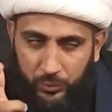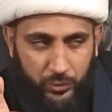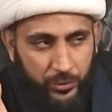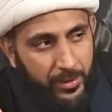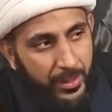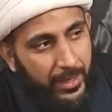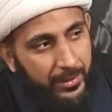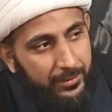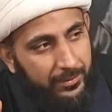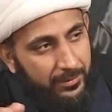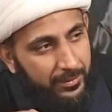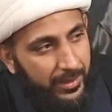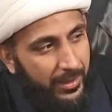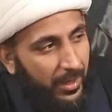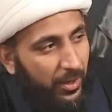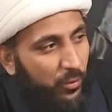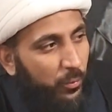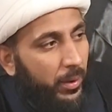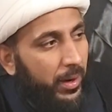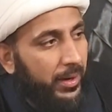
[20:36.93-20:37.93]
Tonight they
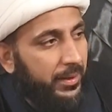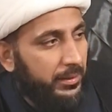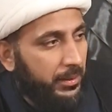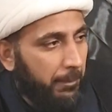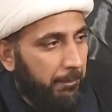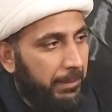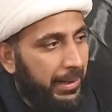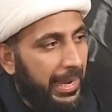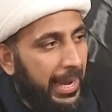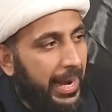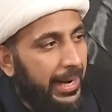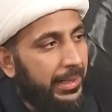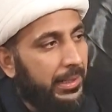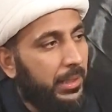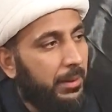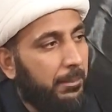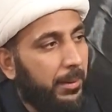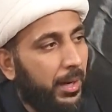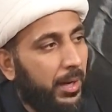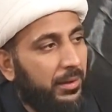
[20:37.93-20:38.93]
are wearing the black
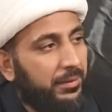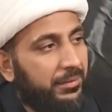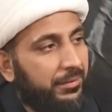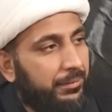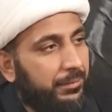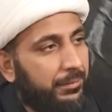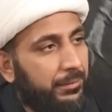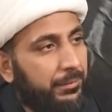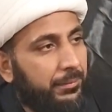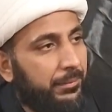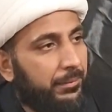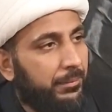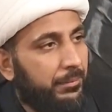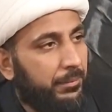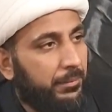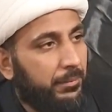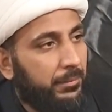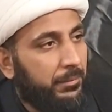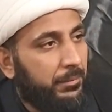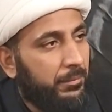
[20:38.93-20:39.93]
libas
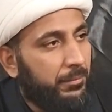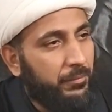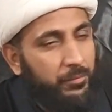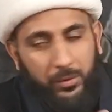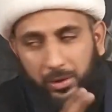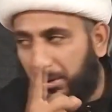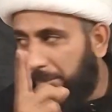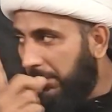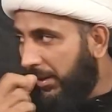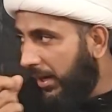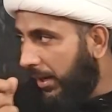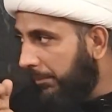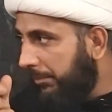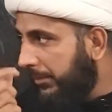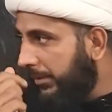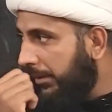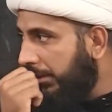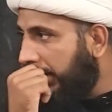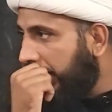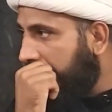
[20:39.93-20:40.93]
for
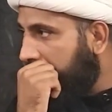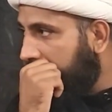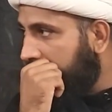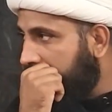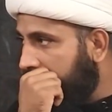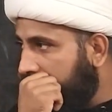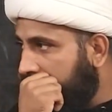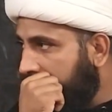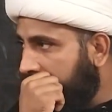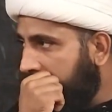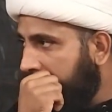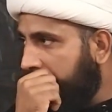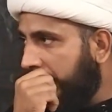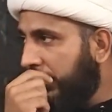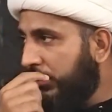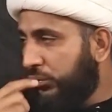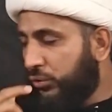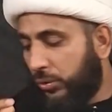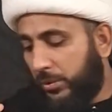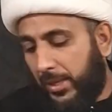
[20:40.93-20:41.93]
above.
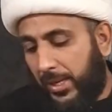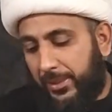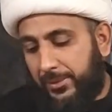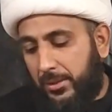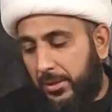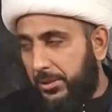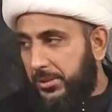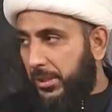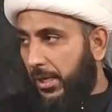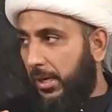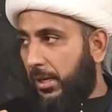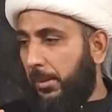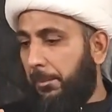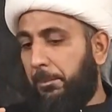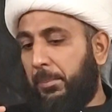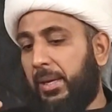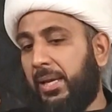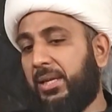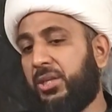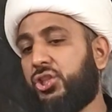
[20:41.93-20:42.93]
Tonight there's a
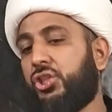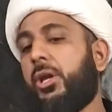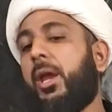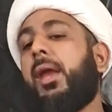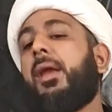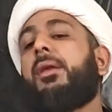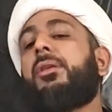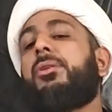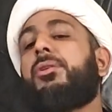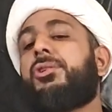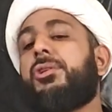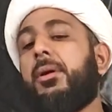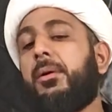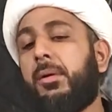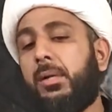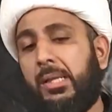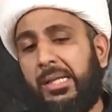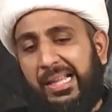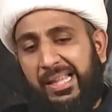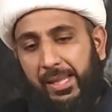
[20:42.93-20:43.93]
complete change.
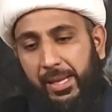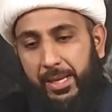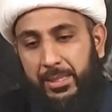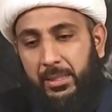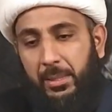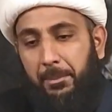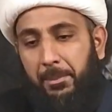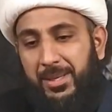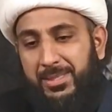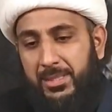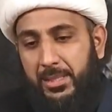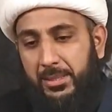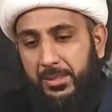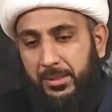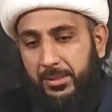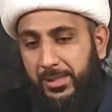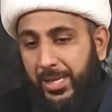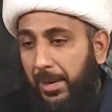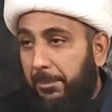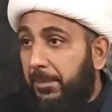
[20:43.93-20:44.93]
In the
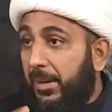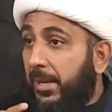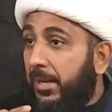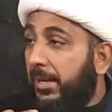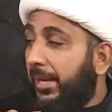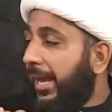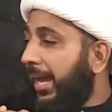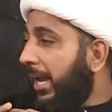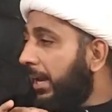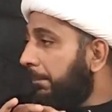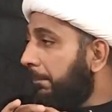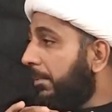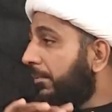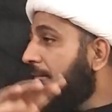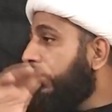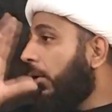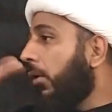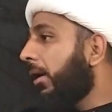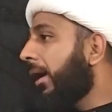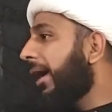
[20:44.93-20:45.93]
majlis, they became
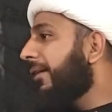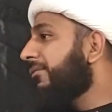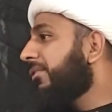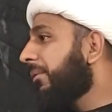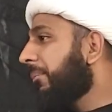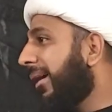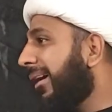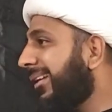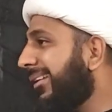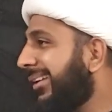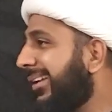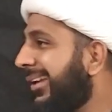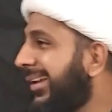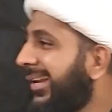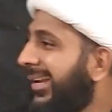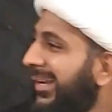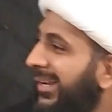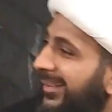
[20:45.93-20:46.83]
before everybody.